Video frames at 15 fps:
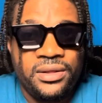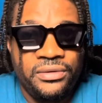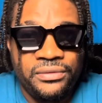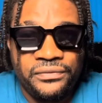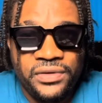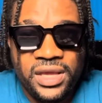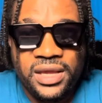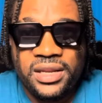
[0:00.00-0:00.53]

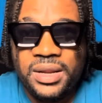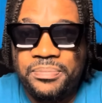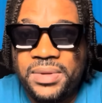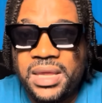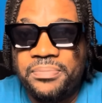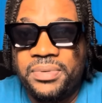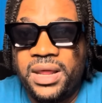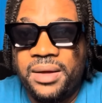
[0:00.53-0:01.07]
For the
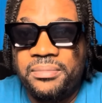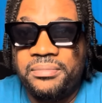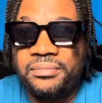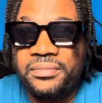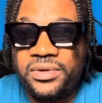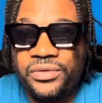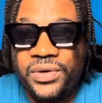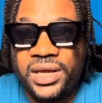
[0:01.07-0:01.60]
people
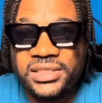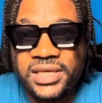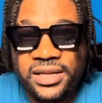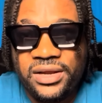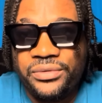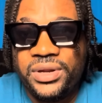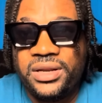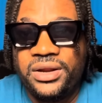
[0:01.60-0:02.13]
were
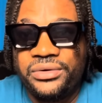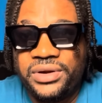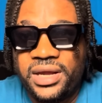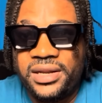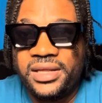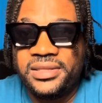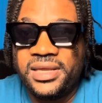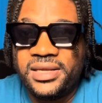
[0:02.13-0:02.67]
genuinely rate
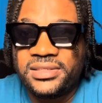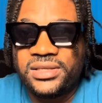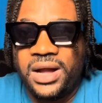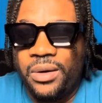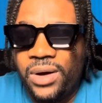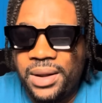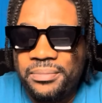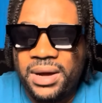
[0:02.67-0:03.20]
the thing. So
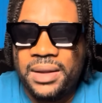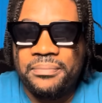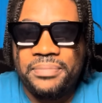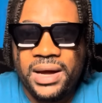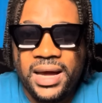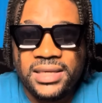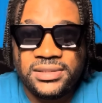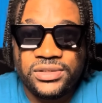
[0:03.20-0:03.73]
one man
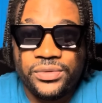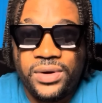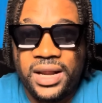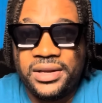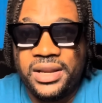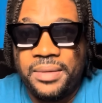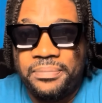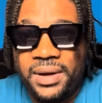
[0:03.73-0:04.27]
passed to
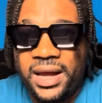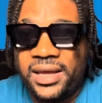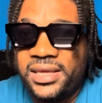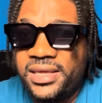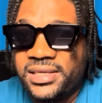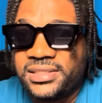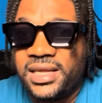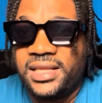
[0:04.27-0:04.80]
one day on
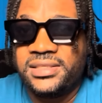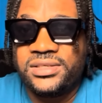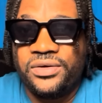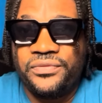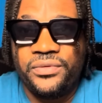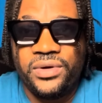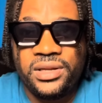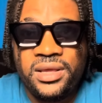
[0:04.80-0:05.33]
ace and so
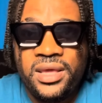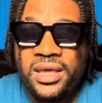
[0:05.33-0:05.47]
forth.